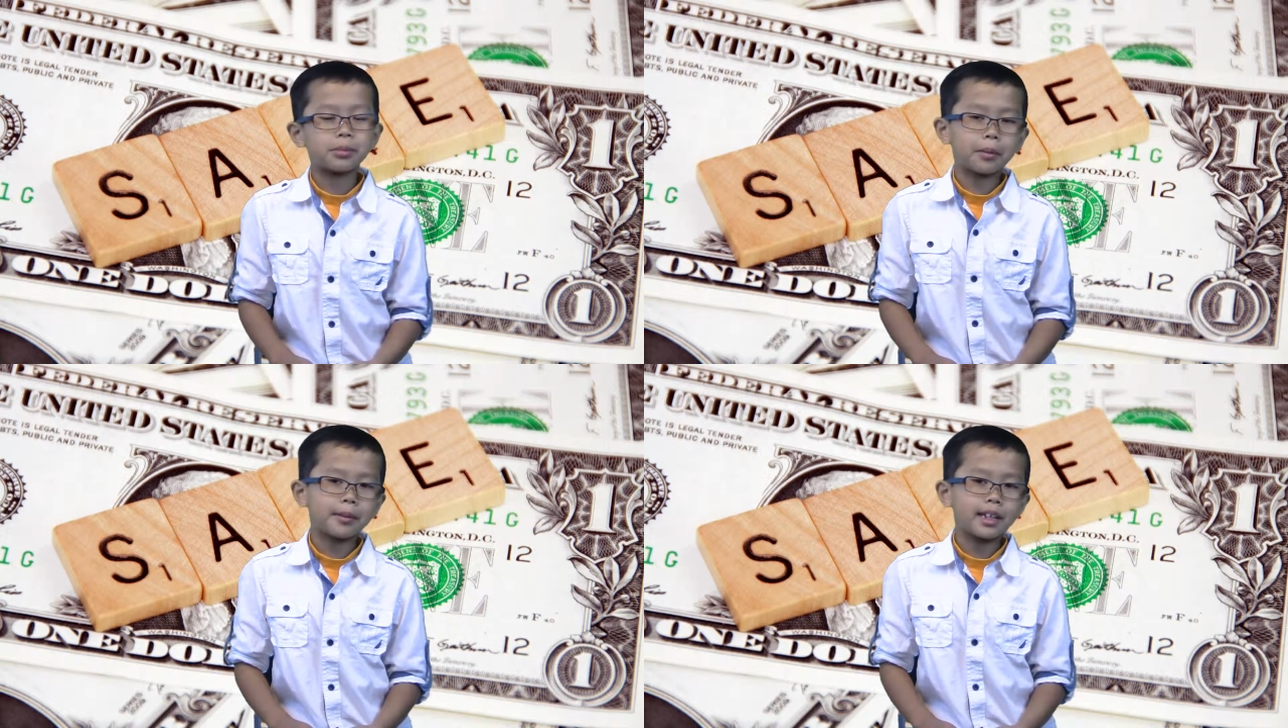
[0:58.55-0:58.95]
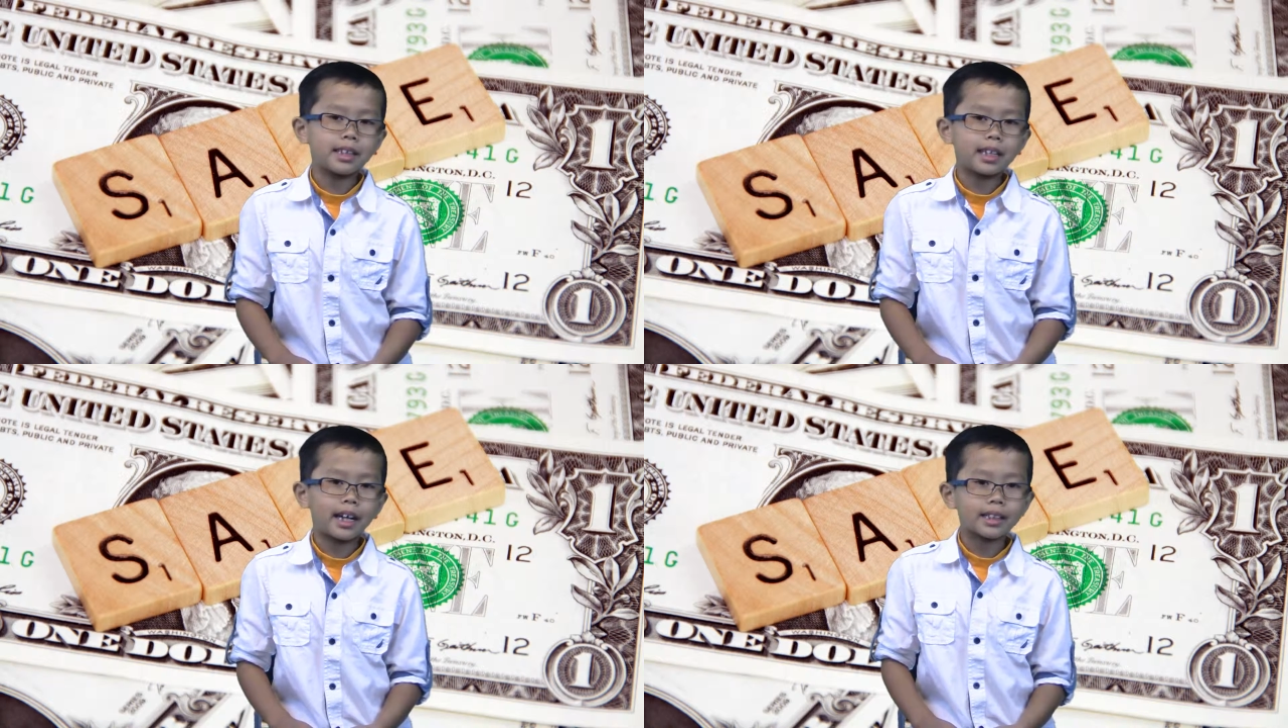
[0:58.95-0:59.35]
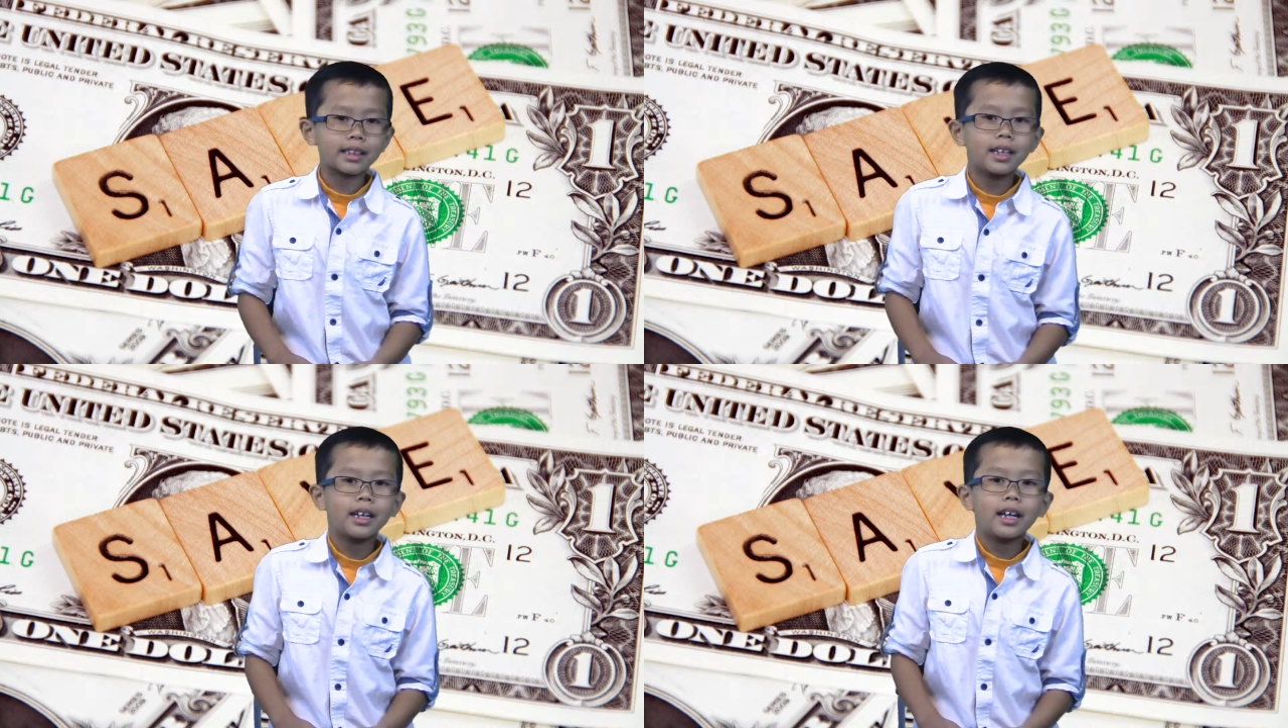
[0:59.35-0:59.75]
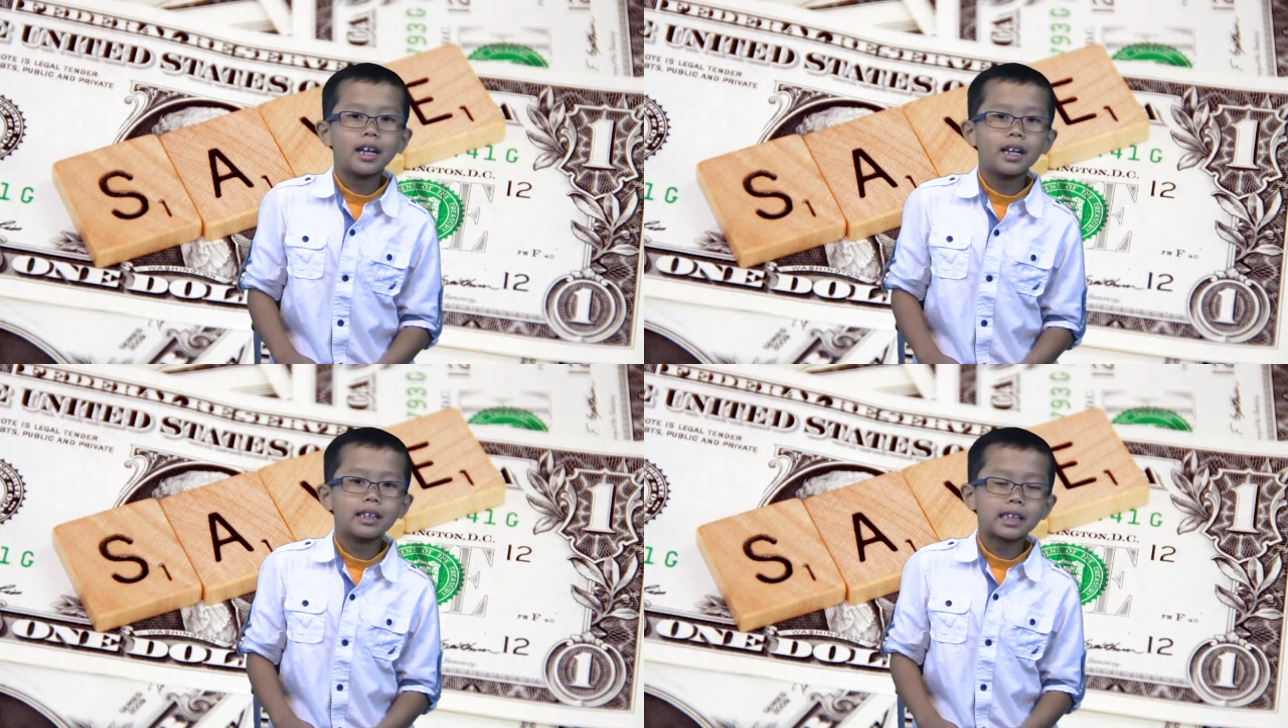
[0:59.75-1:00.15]
property tax,
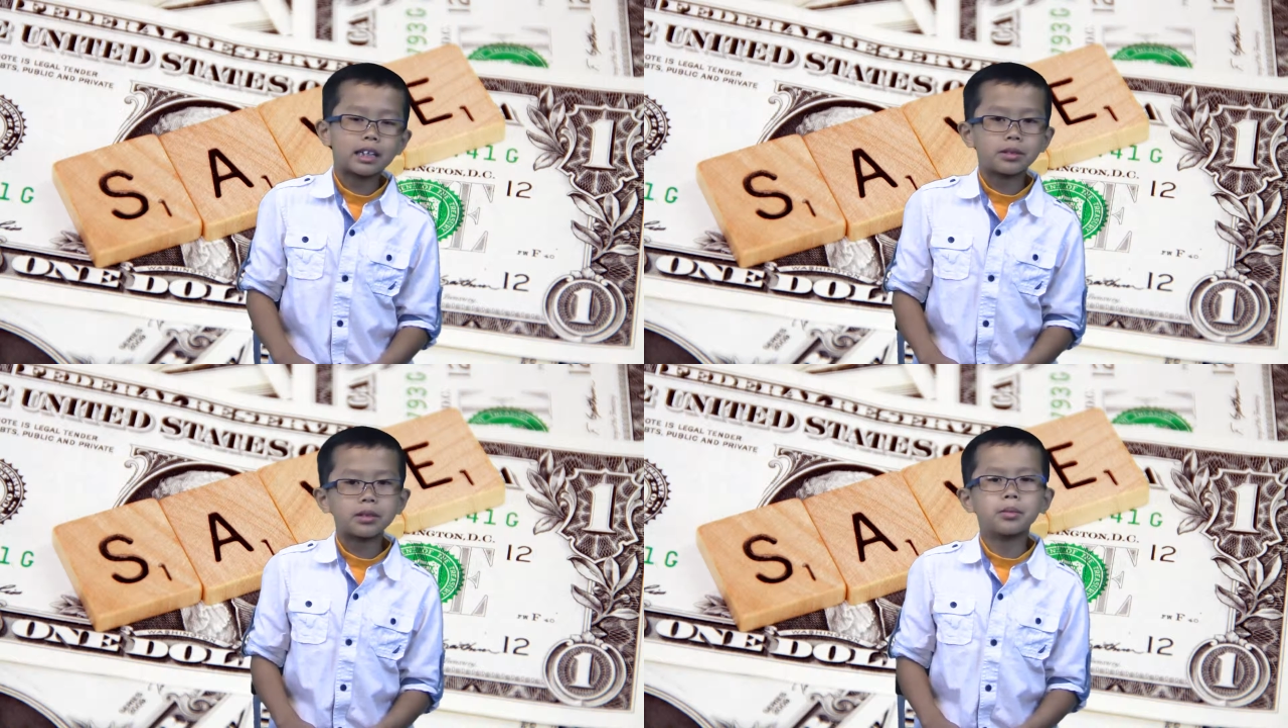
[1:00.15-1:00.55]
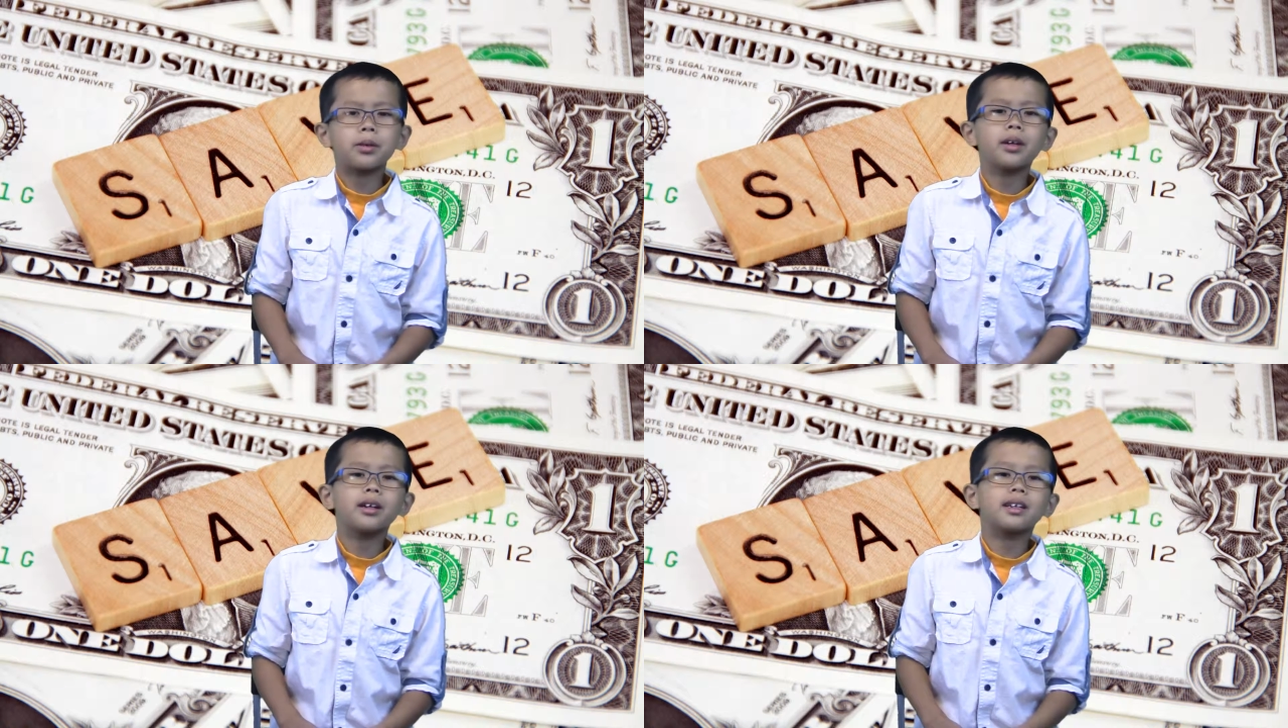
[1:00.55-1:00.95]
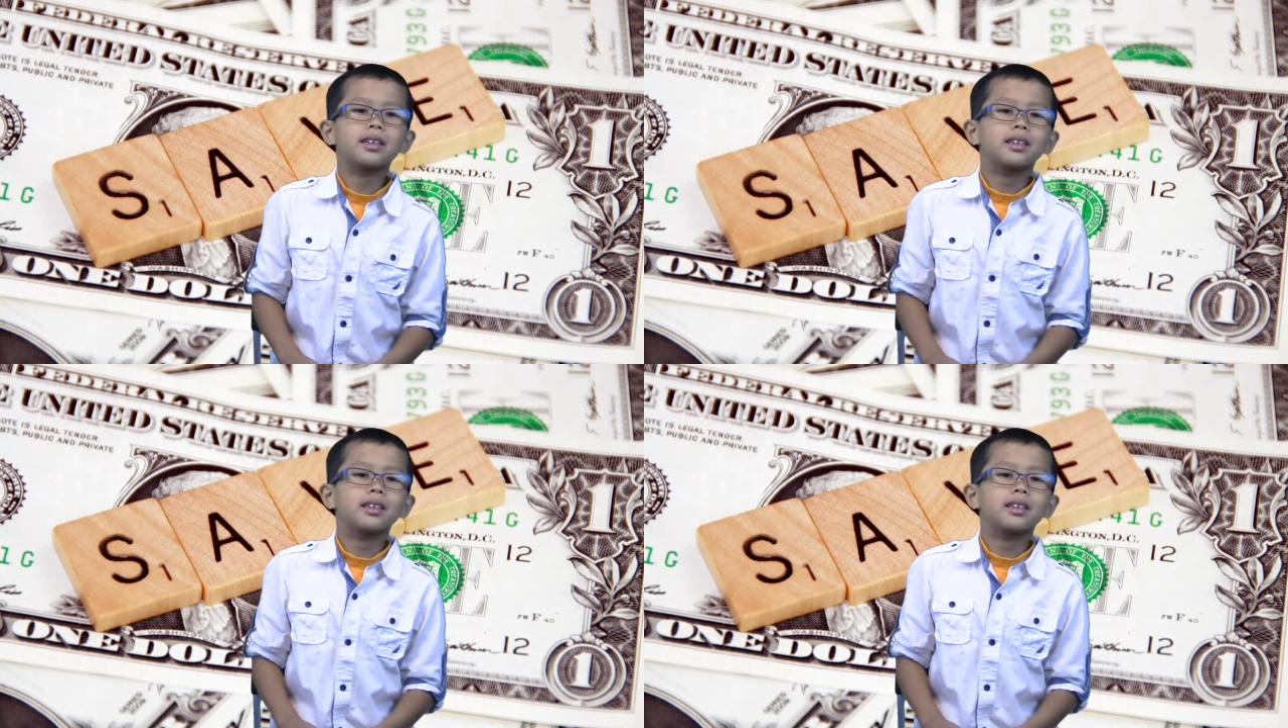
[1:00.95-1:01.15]
child support.